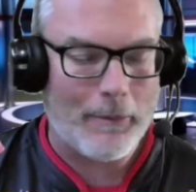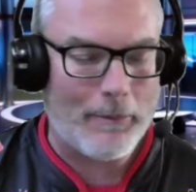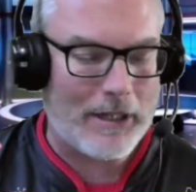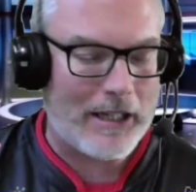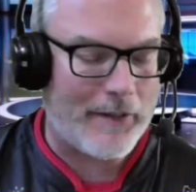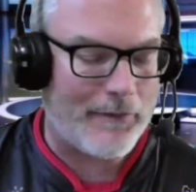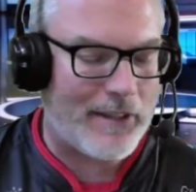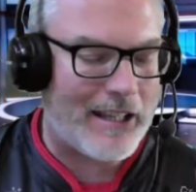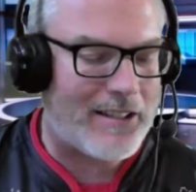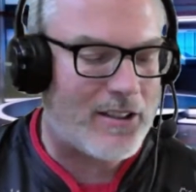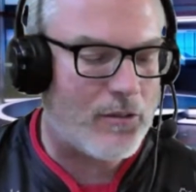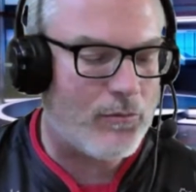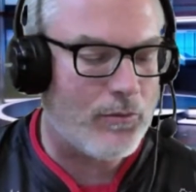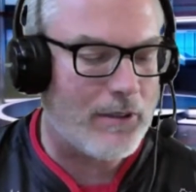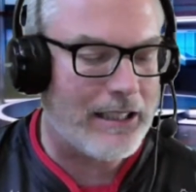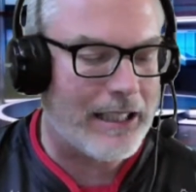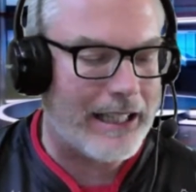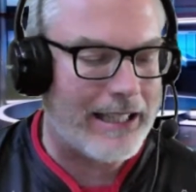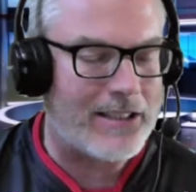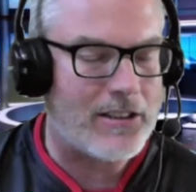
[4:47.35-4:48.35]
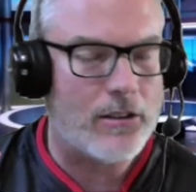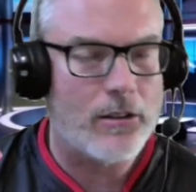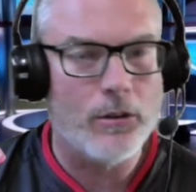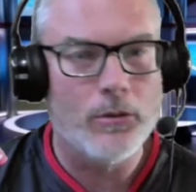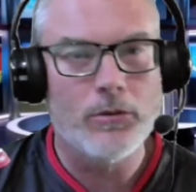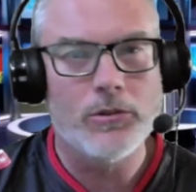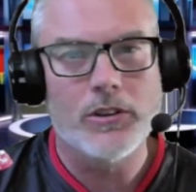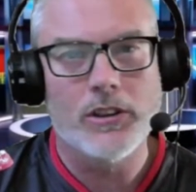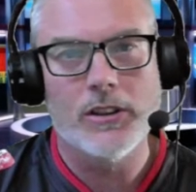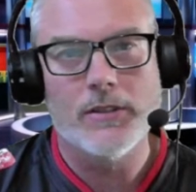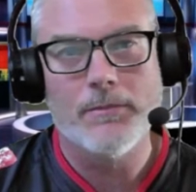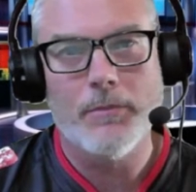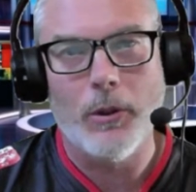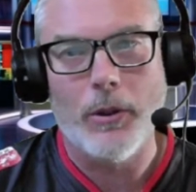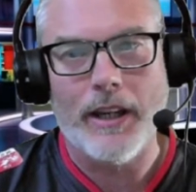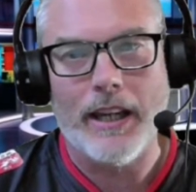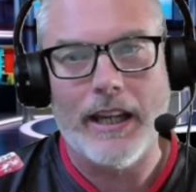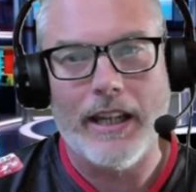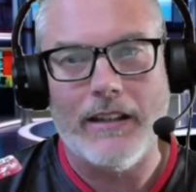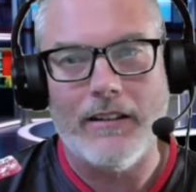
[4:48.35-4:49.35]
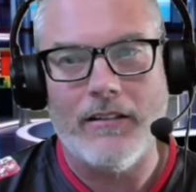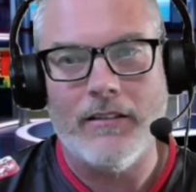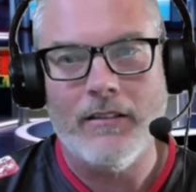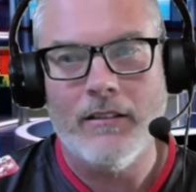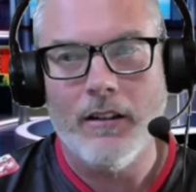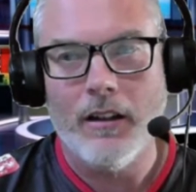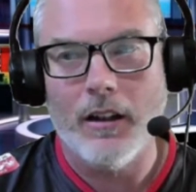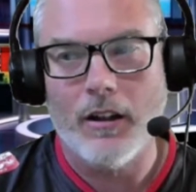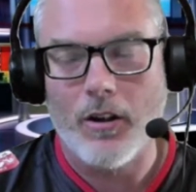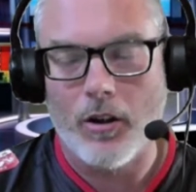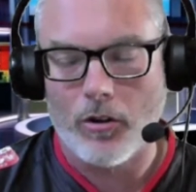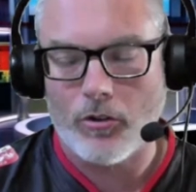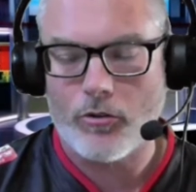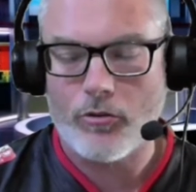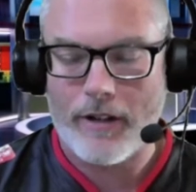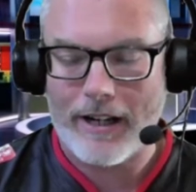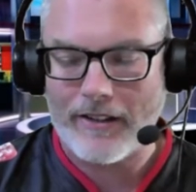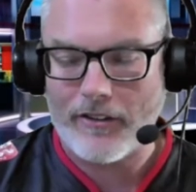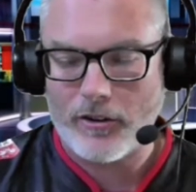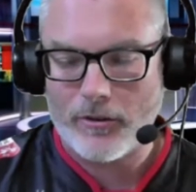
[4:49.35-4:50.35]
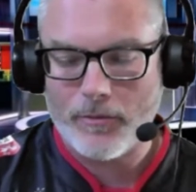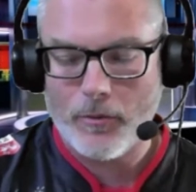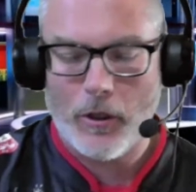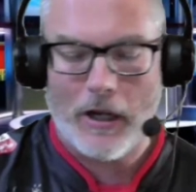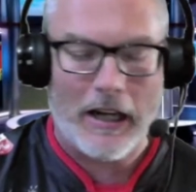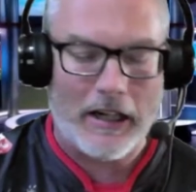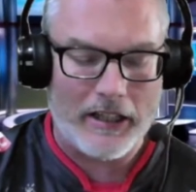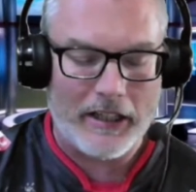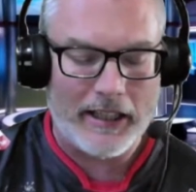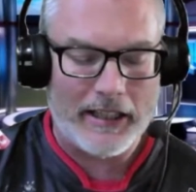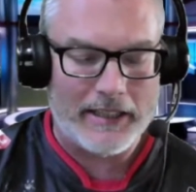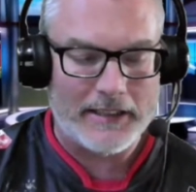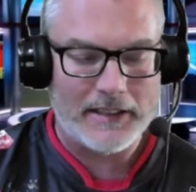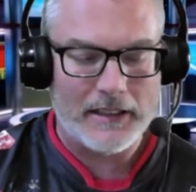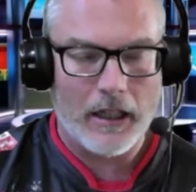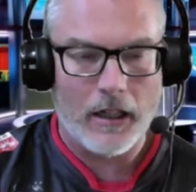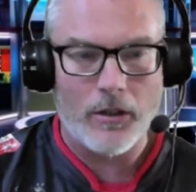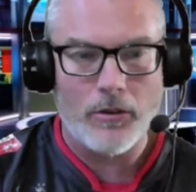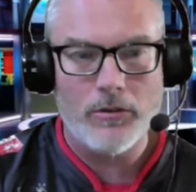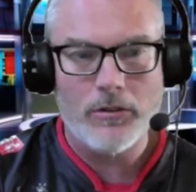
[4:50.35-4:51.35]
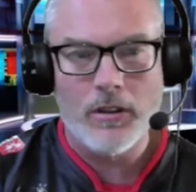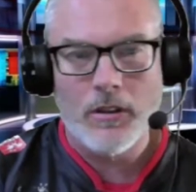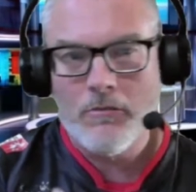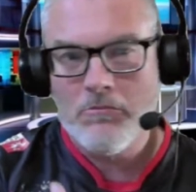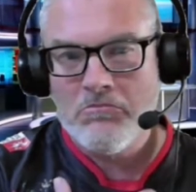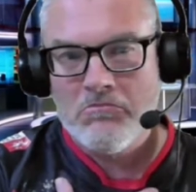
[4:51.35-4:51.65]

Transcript: I mean, if there's a release clause that's put in a contract that's put under his nose,